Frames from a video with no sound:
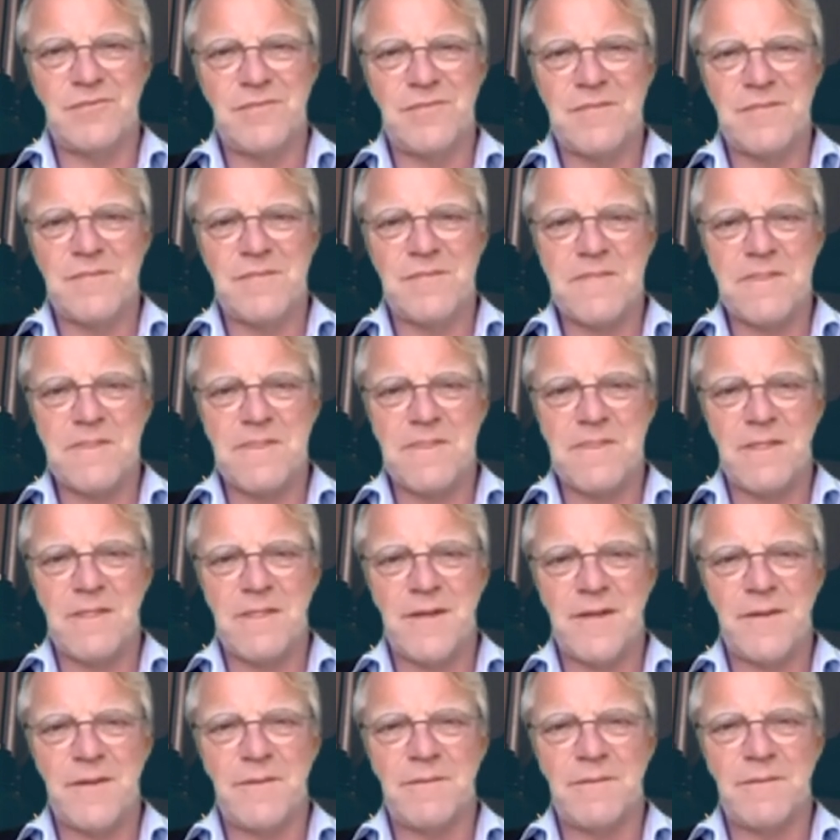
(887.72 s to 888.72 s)

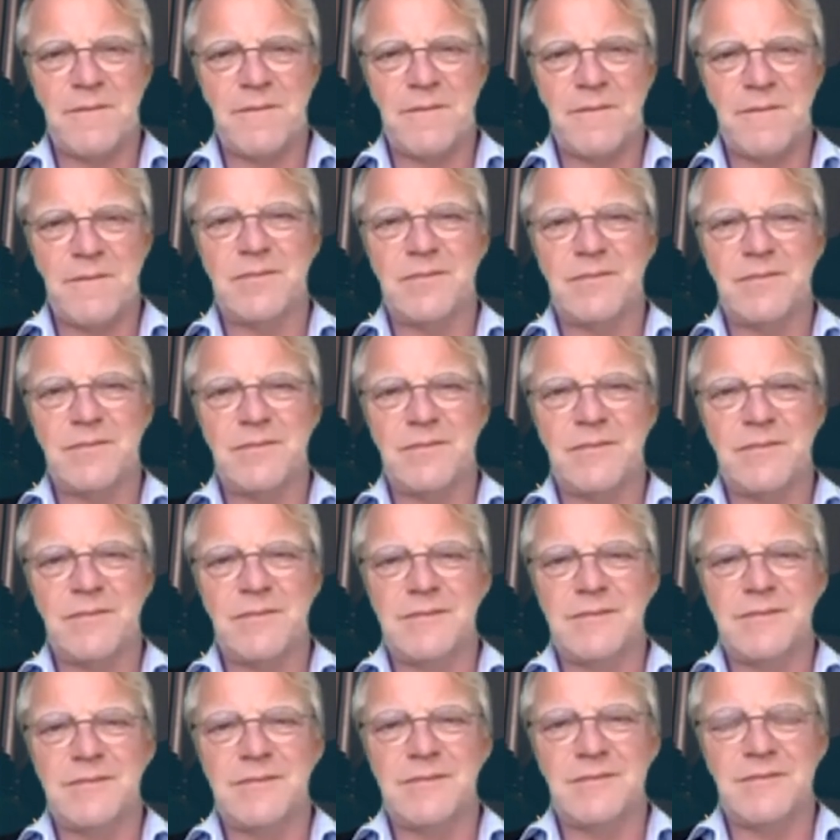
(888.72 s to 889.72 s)

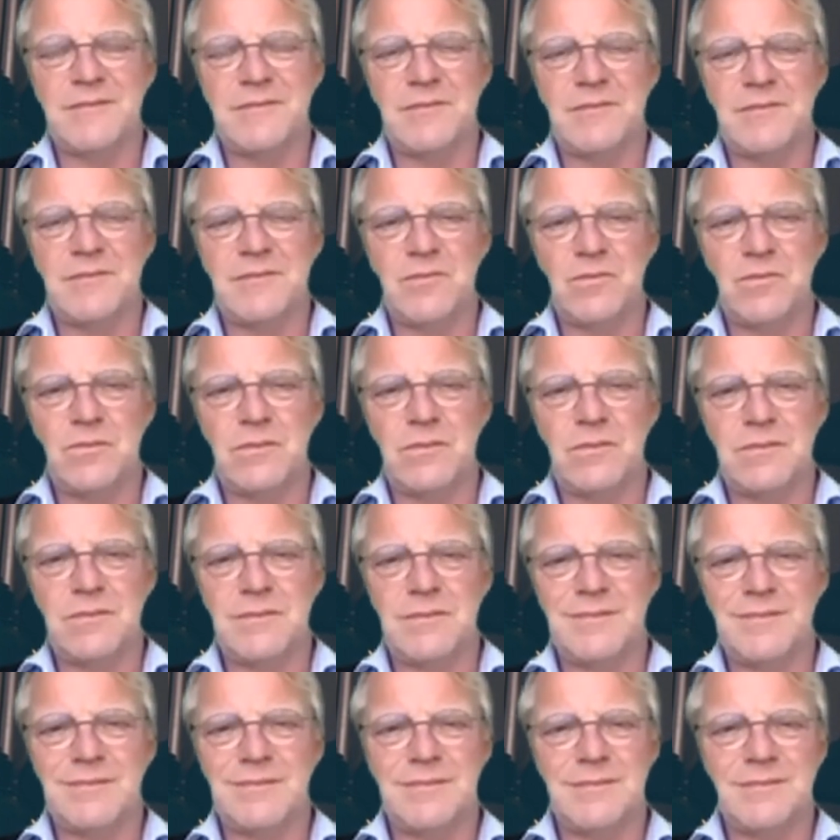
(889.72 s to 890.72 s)

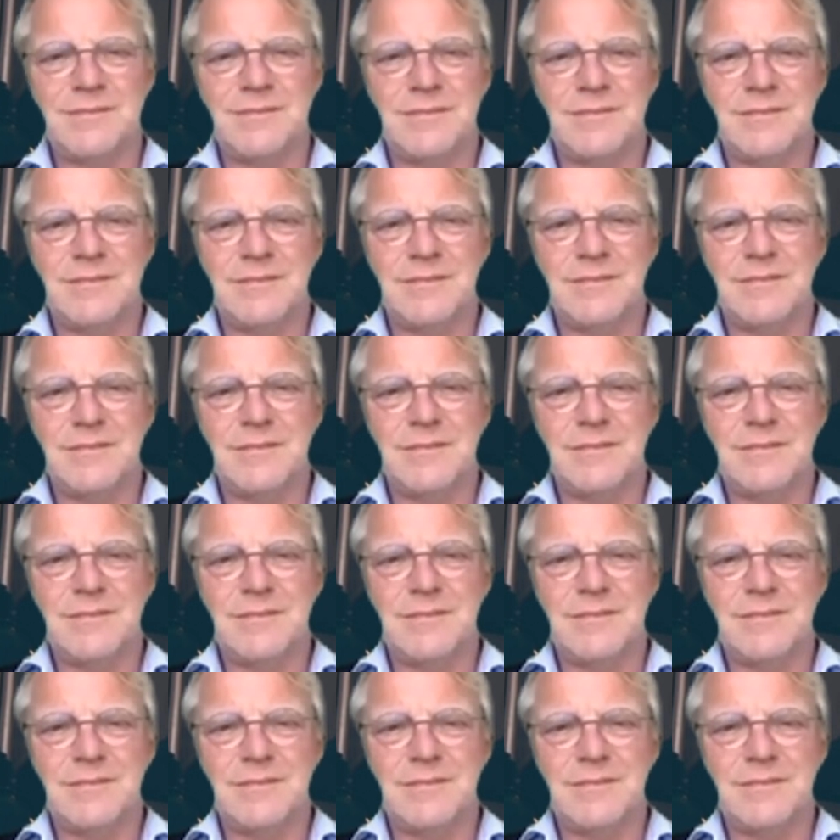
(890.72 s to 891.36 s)
(not speaking)